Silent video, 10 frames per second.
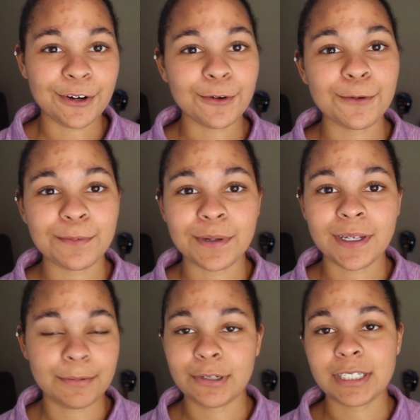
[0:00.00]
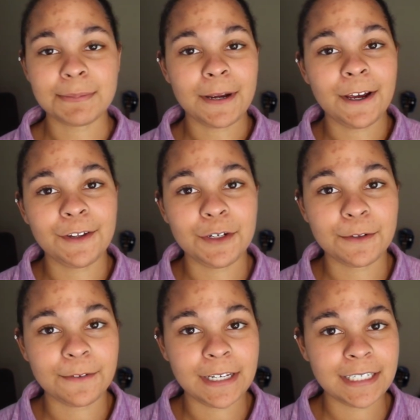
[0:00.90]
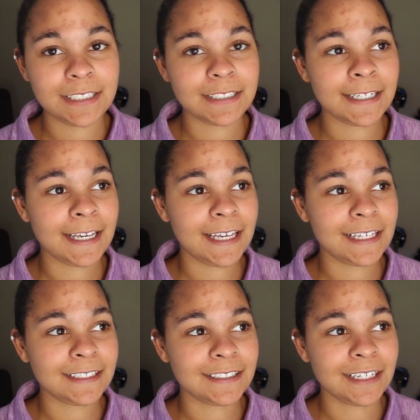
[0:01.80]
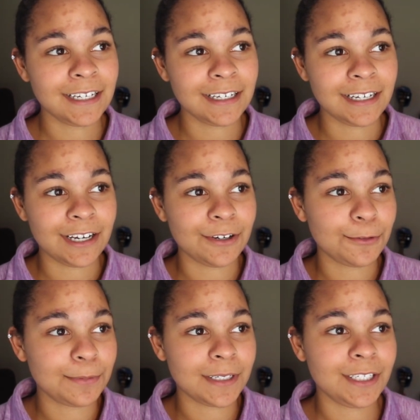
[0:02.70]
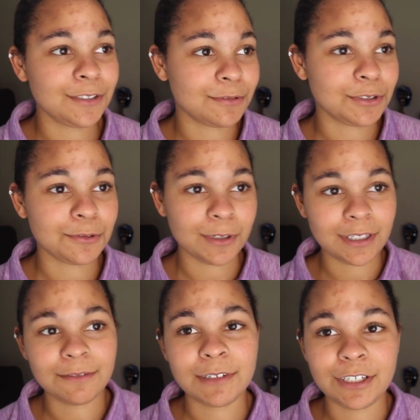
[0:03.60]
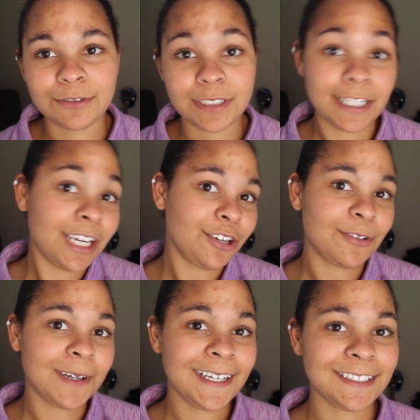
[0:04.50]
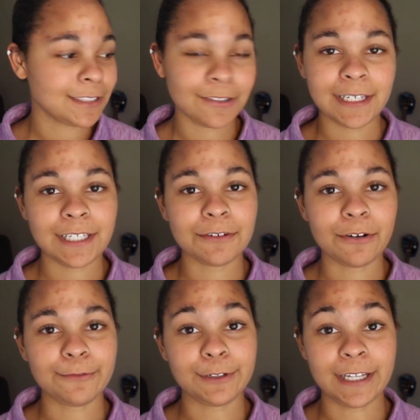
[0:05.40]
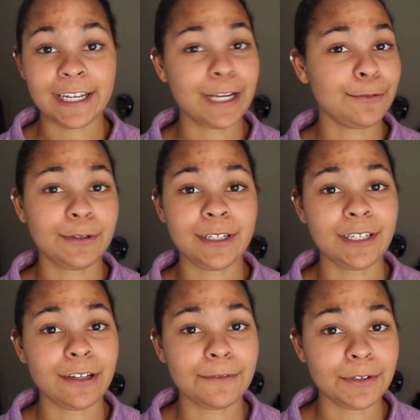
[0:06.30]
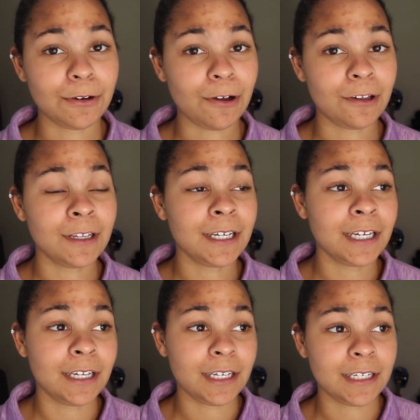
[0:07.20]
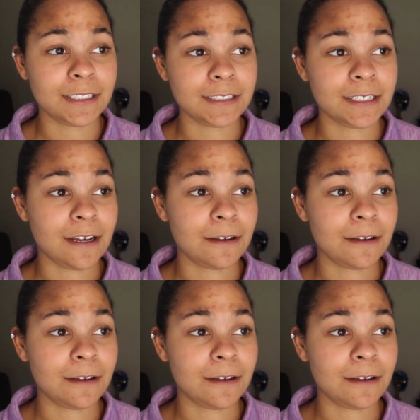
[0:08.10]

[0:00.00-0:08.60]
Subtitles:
hope I put a smile on your face, and I hope that you enjoy the videos that I create. So thank you all for that, I really love you all, and